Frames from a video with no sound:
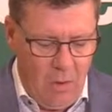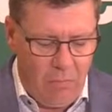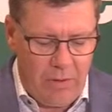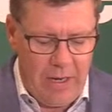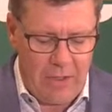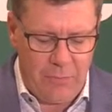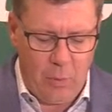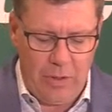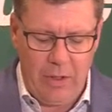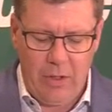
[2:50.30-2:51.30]
Over the next
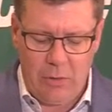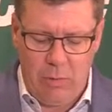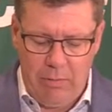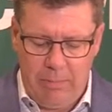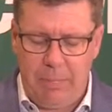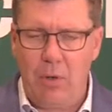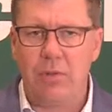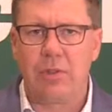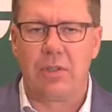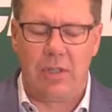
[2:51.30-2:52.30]
4 years, we will
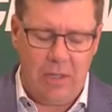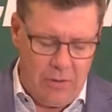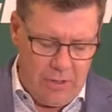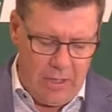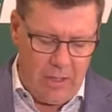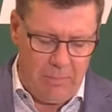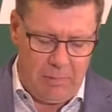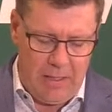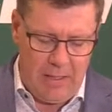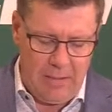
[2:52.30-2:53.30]
boost the Seniors' Income
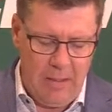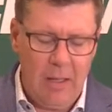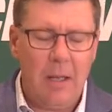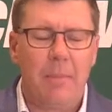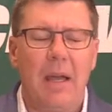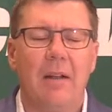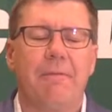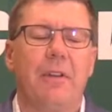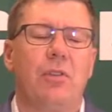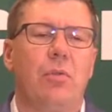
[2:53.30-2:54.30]
Plan
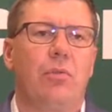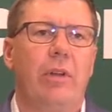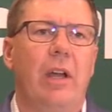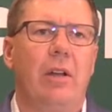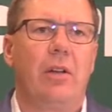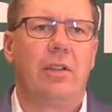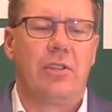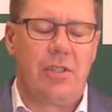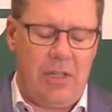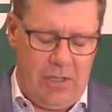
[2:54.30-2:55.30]
benefit to
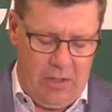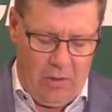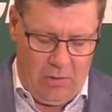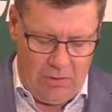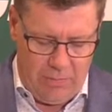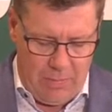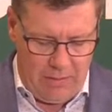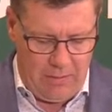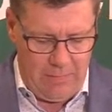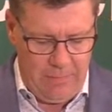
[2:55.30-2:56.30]
$360 a
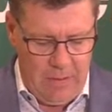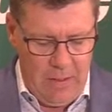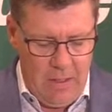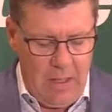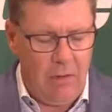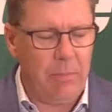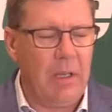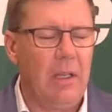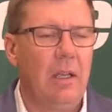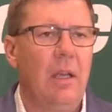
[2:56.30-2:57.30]
month. That will
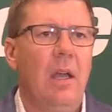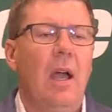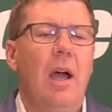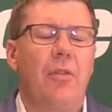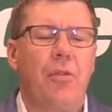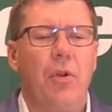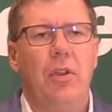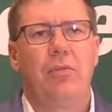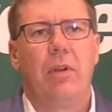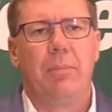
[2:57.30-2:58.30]
be a
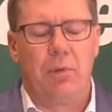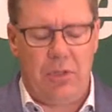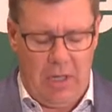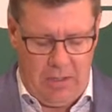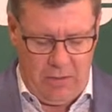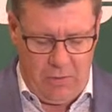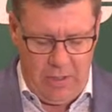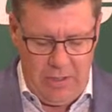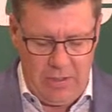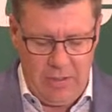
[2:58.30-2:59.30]
33%
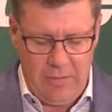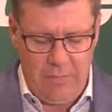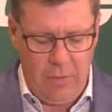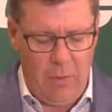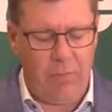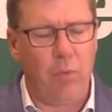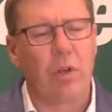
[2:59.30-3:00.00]
increase for about